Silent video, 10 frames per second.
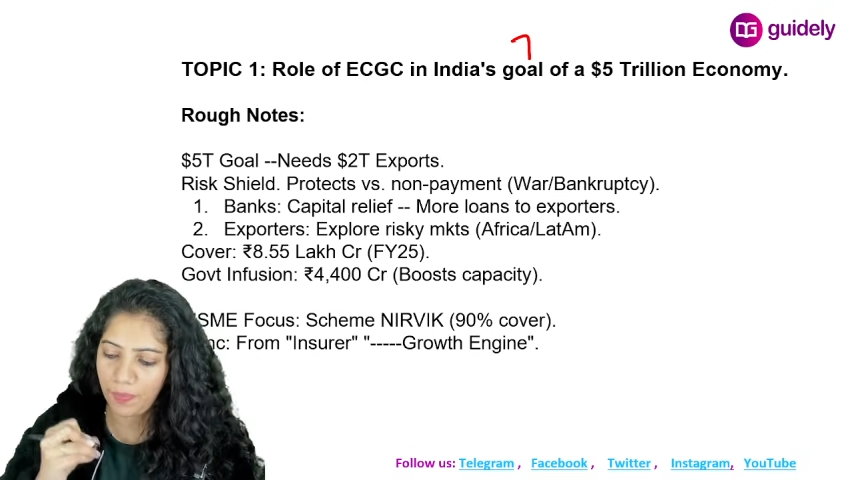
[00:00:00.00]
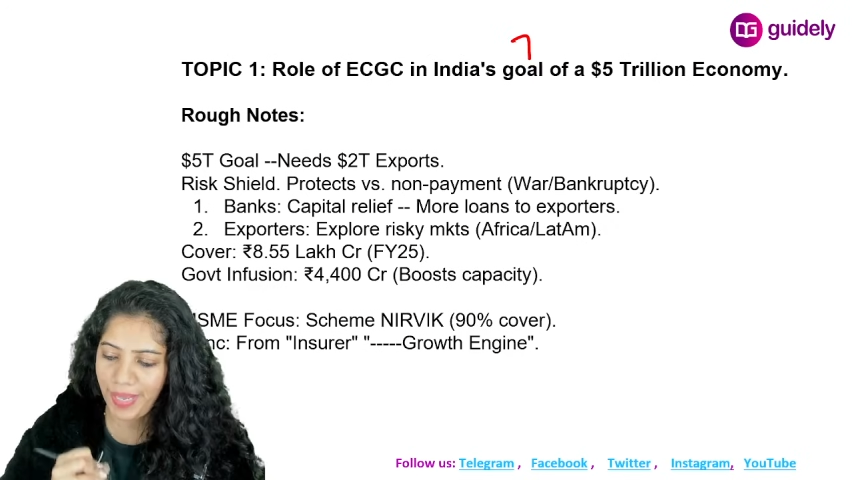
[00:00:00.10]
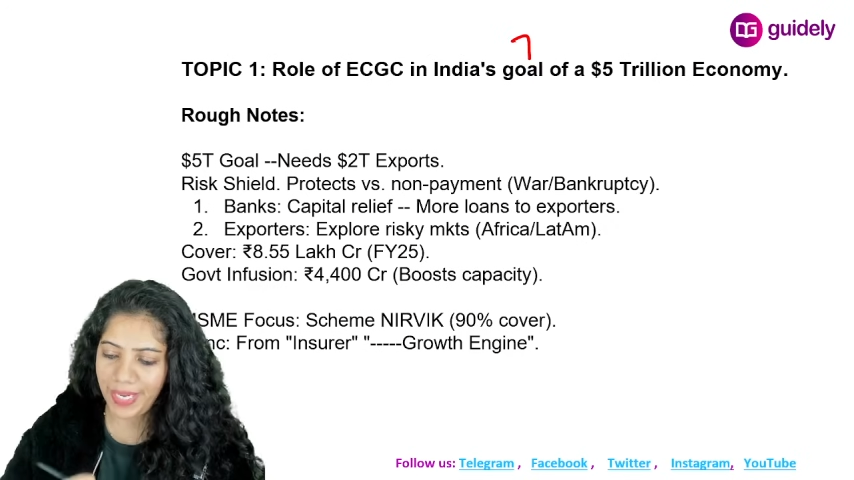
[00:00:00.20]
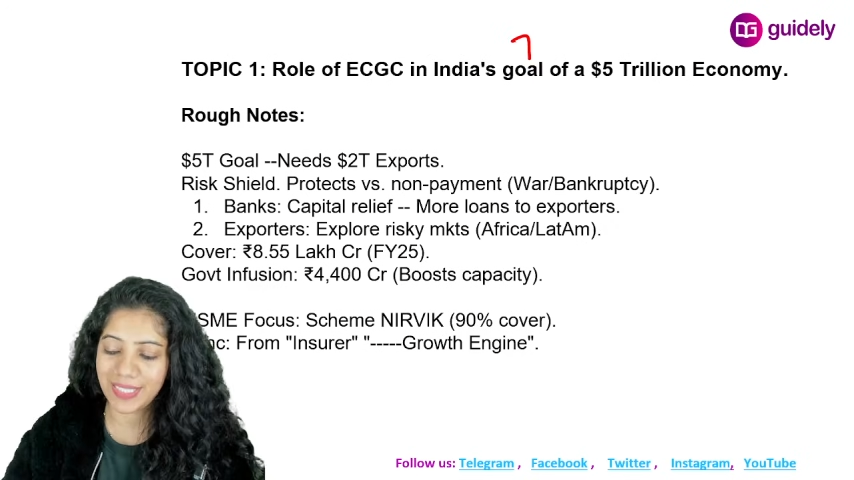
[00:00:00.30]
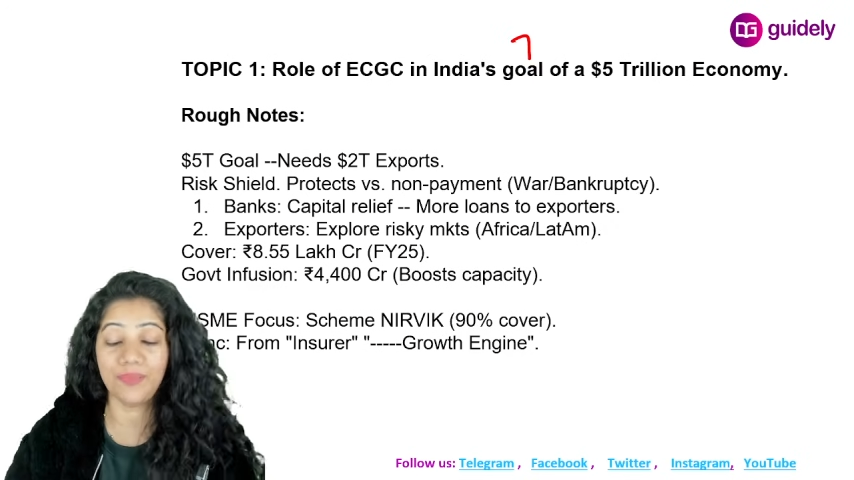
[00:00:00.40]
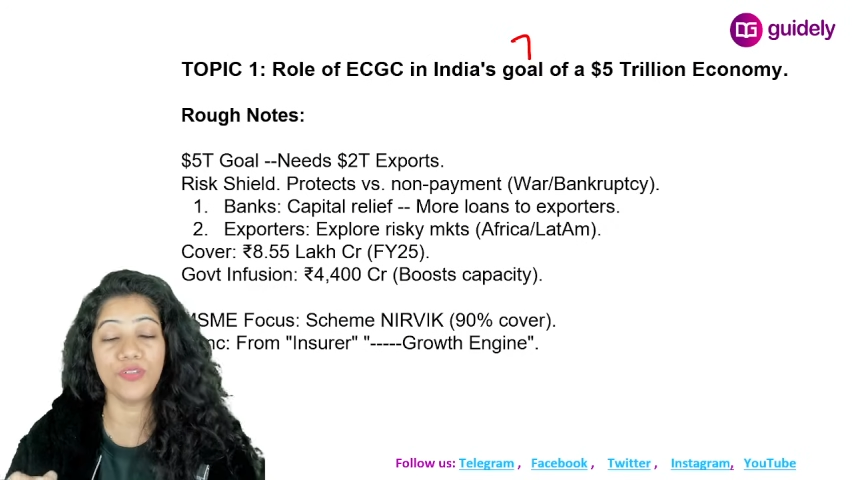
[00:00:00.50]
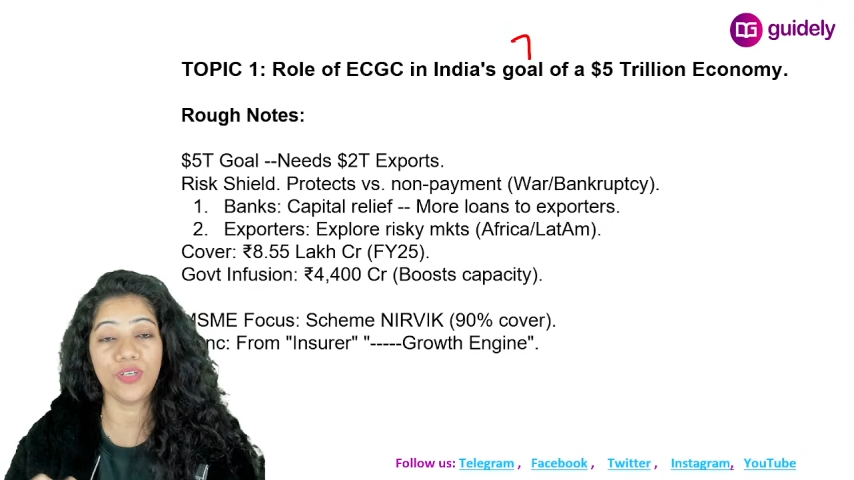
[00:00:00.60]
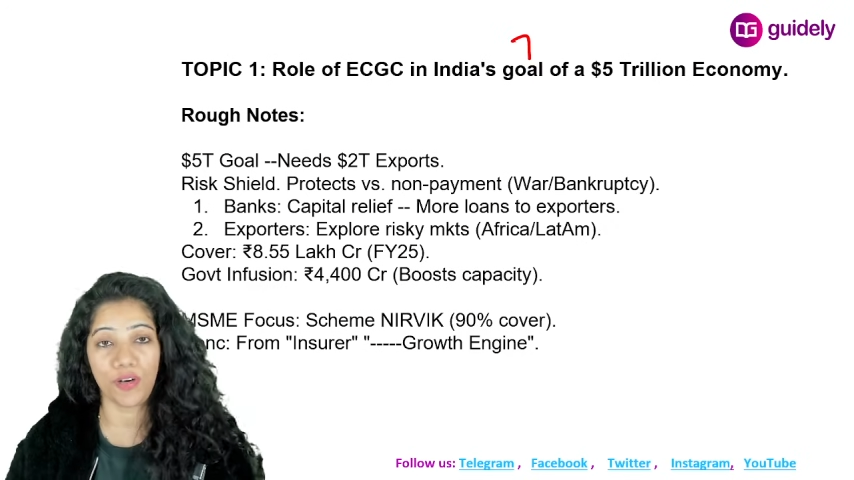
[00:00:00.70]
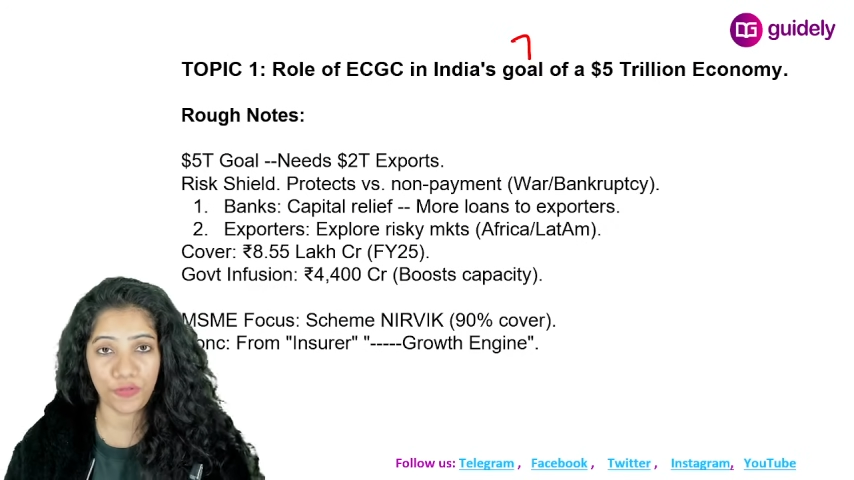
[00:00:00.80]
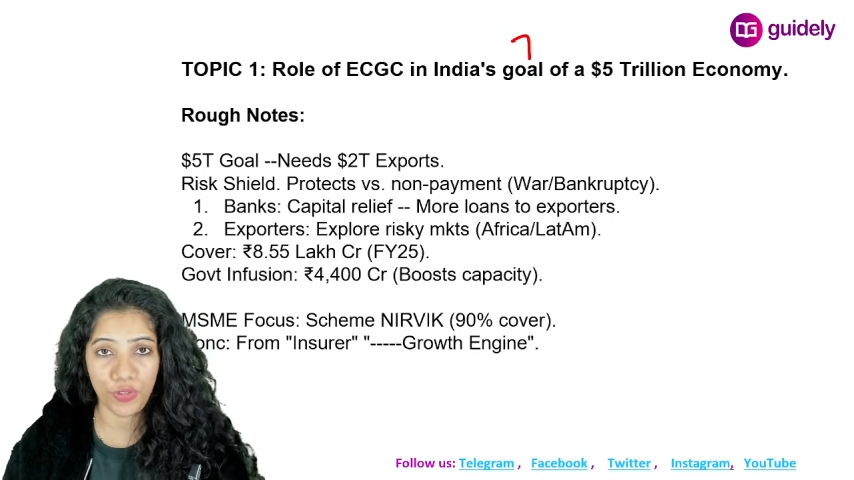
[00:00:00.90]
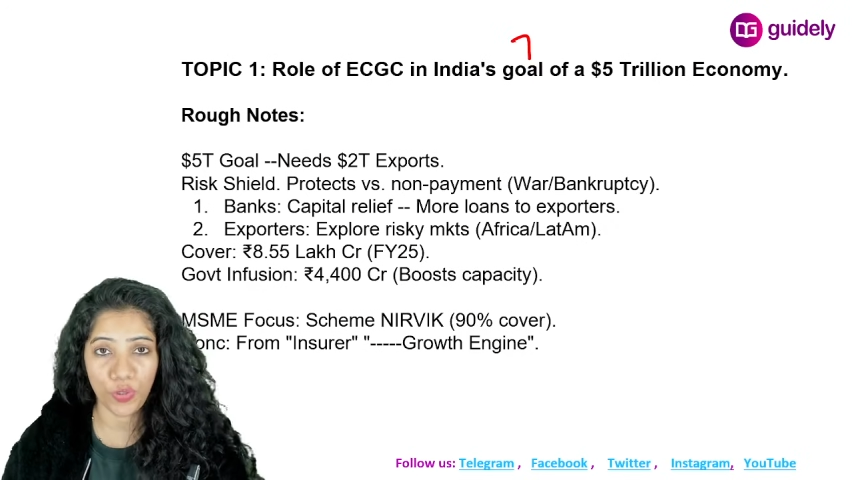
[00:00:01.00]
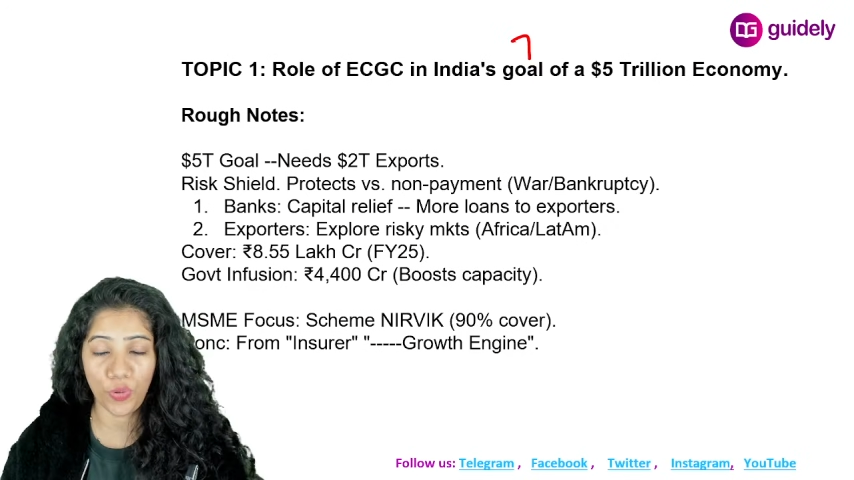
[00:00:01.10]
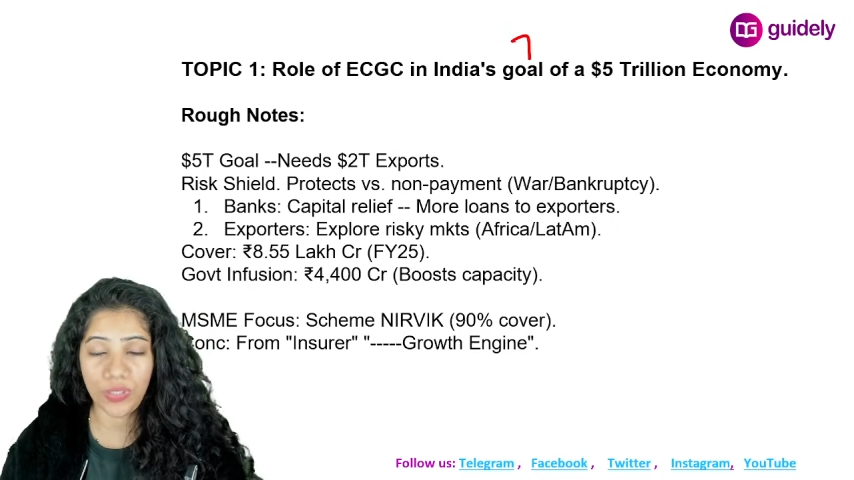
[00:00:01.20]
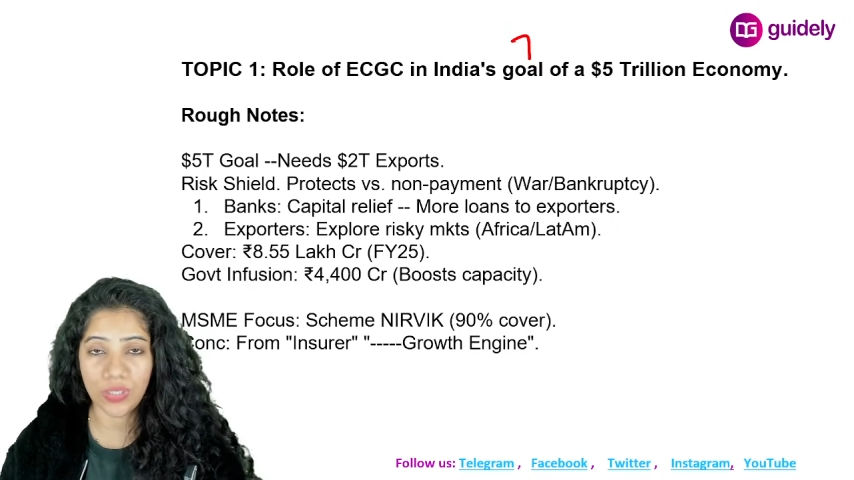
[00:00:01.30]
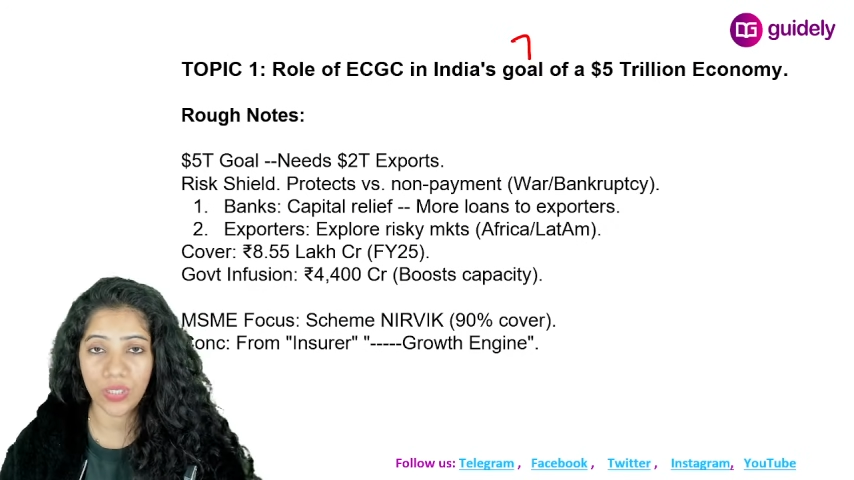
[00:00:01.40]
make some rough
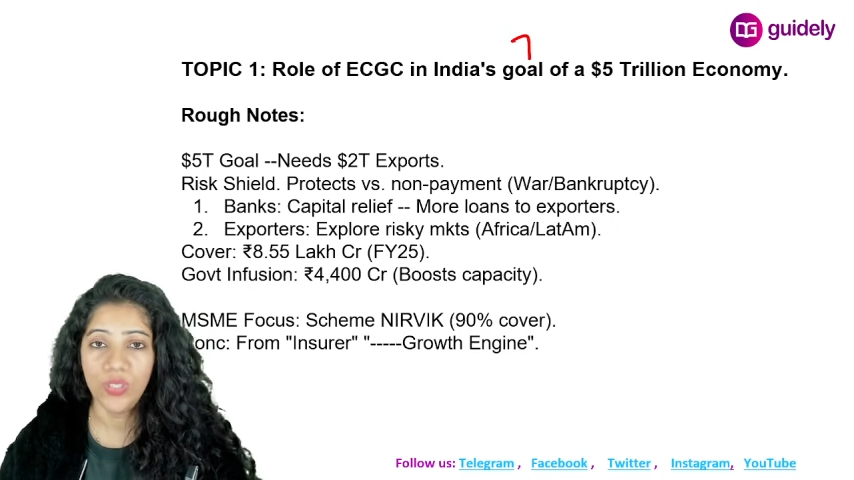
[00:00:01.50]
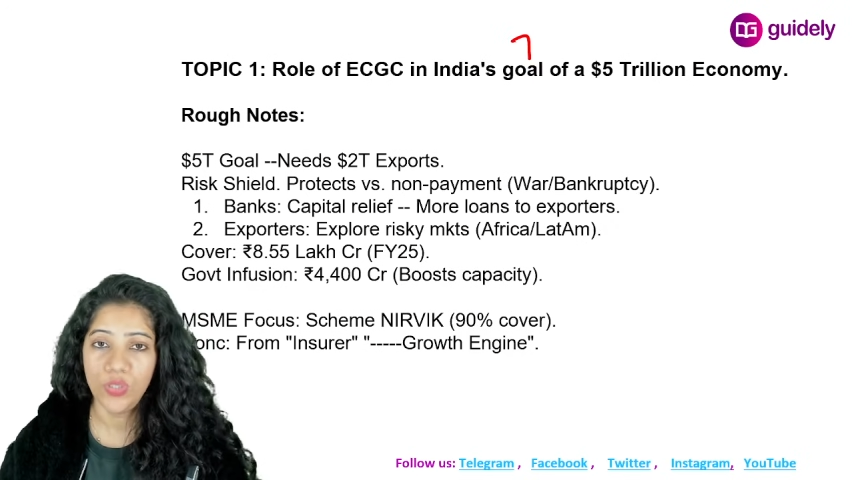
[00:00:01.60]
notes